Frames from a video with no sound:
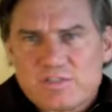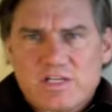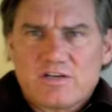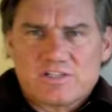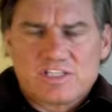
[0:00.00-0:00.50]

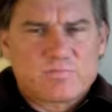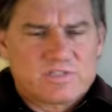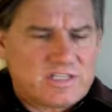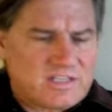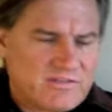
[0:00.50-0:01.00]

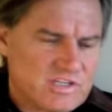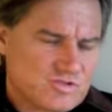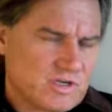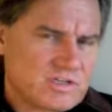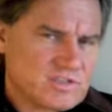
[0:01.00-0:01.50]
6%. They have these
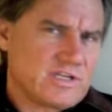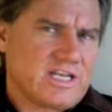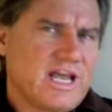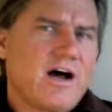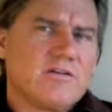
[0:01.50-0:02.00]
triggers, they'll
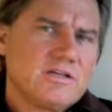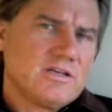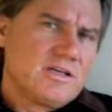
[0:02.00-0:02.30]
get out.